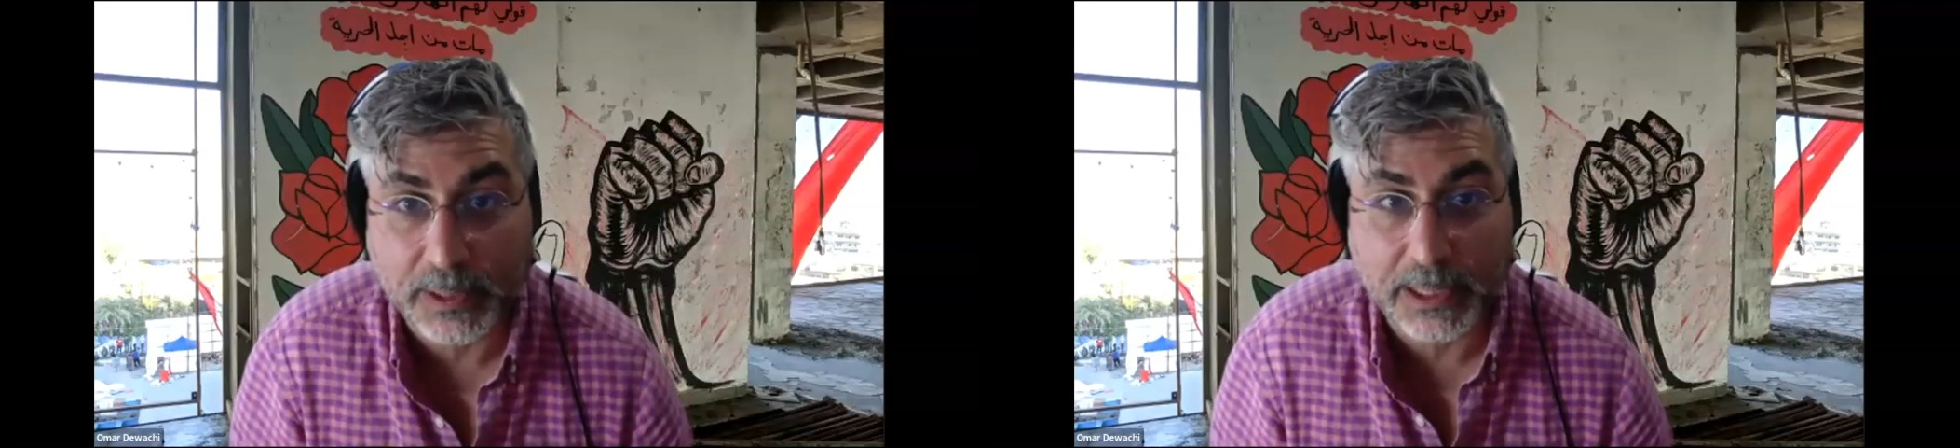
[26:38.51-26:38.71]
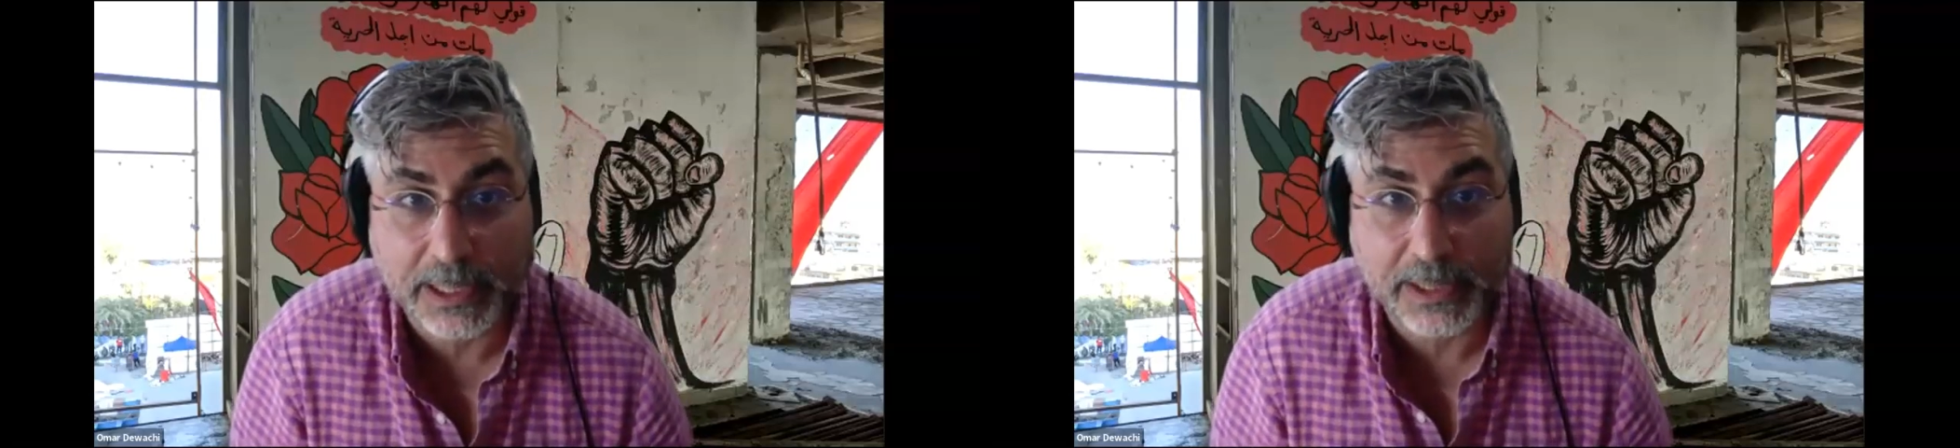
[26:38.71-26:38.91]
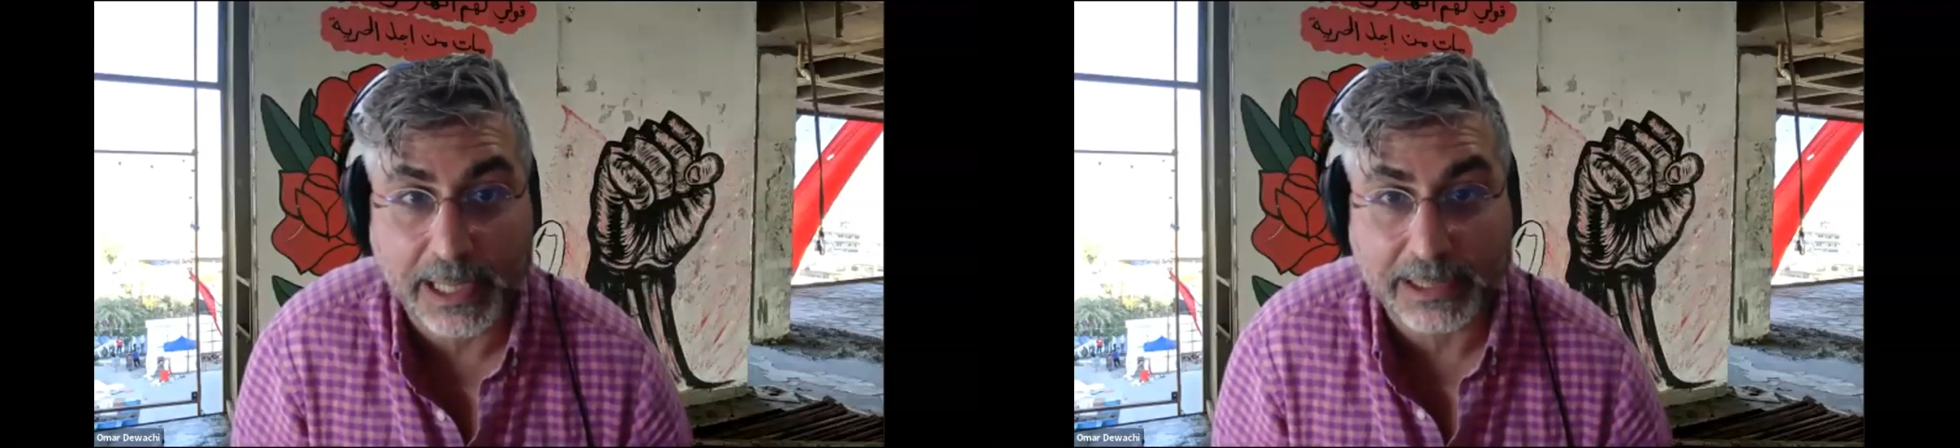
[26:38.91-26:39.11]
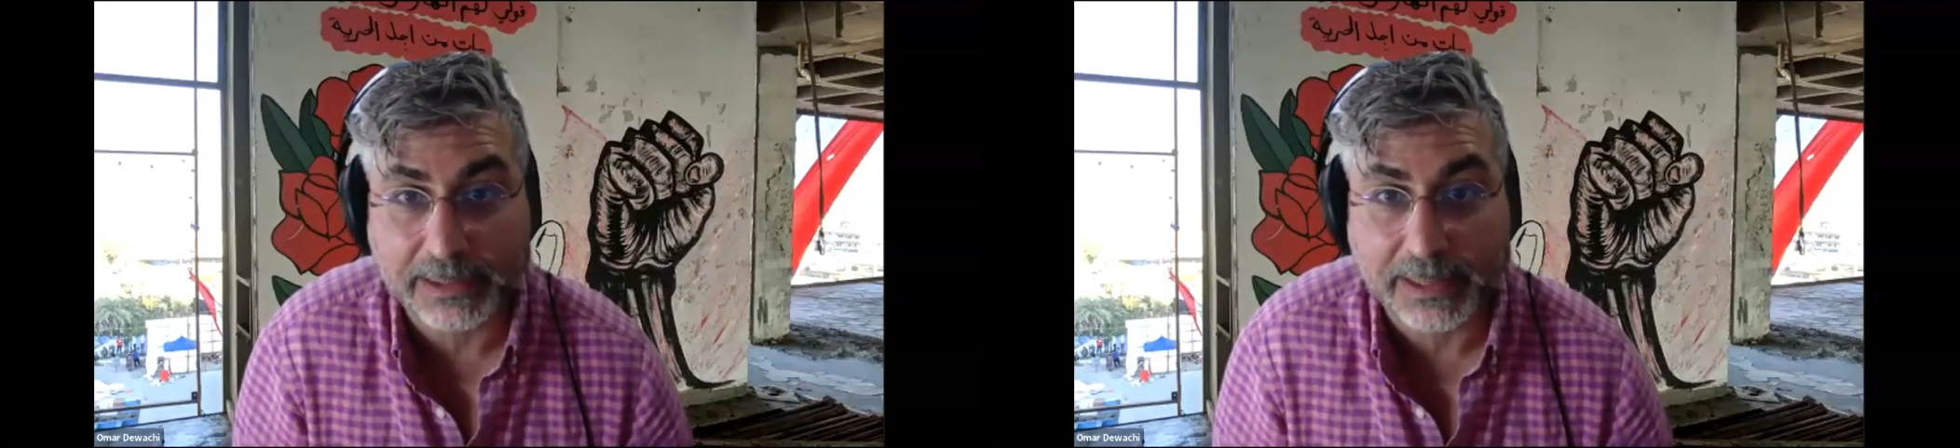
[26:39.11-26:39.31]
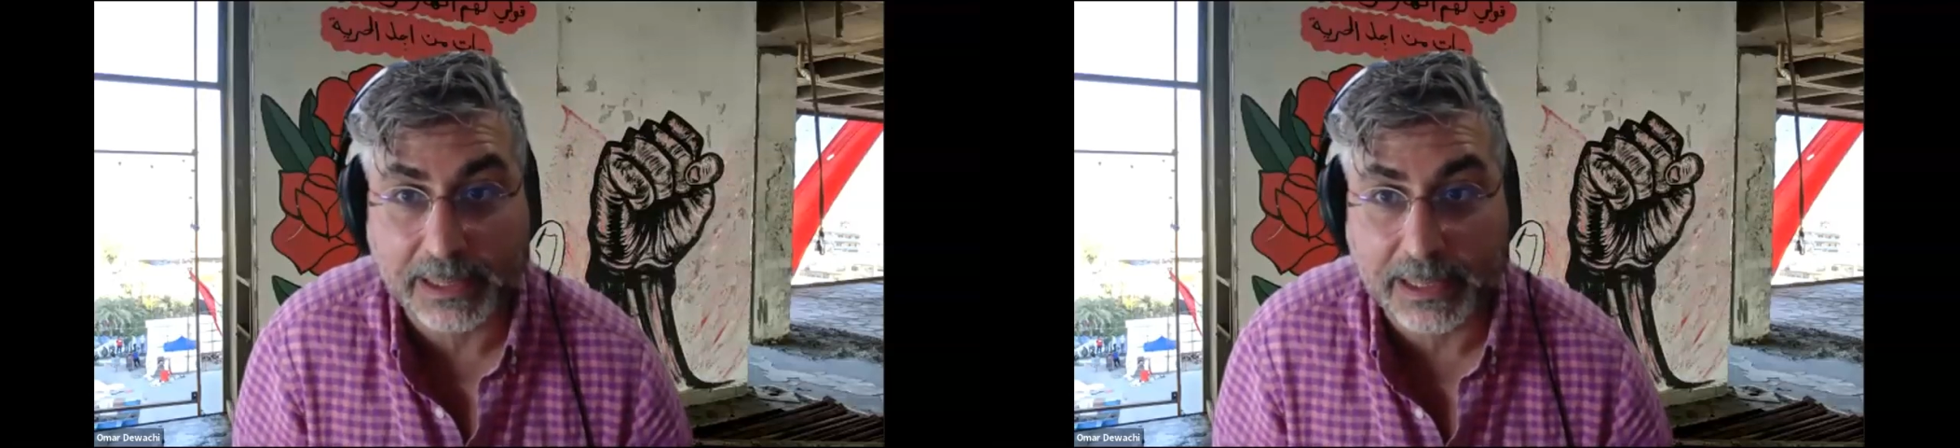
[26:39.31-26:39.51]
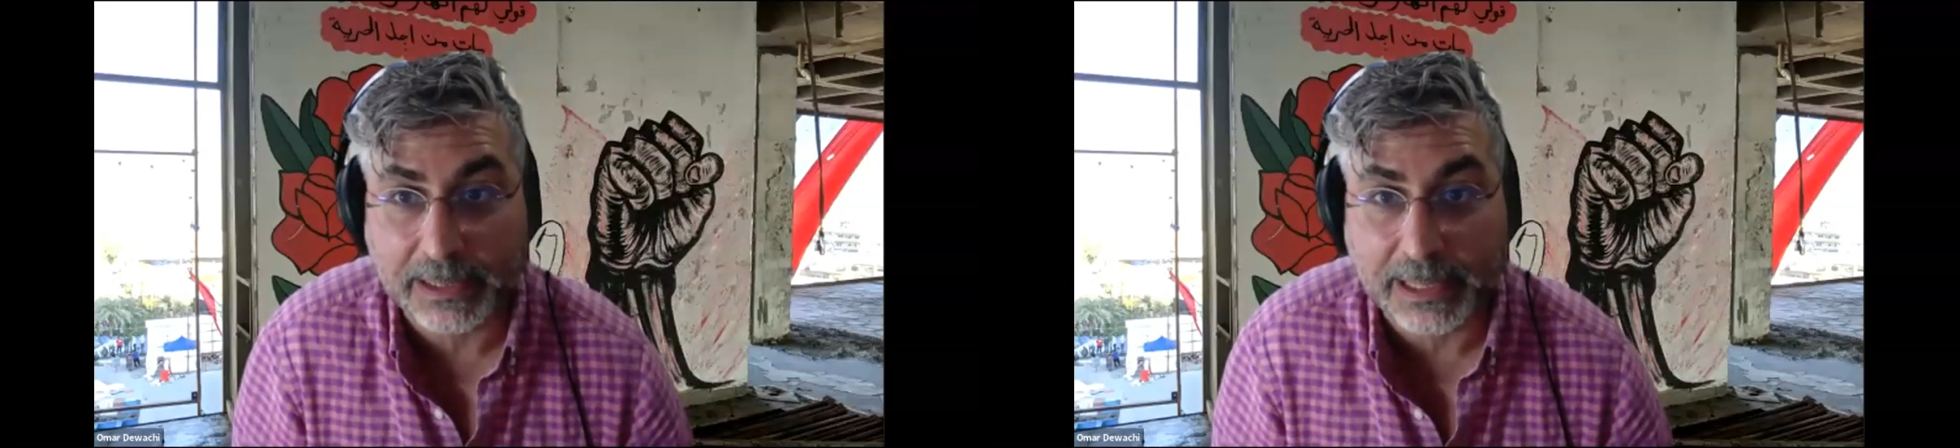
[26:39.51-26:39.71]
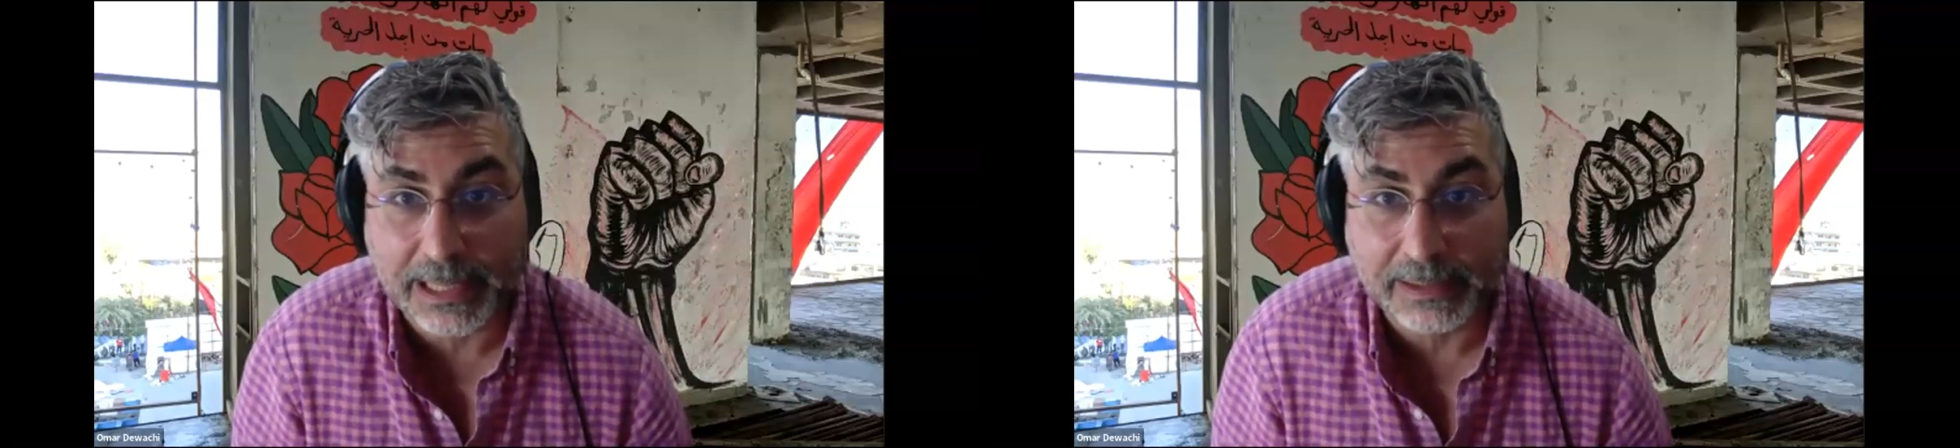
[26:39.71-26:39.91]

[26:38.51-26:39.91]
that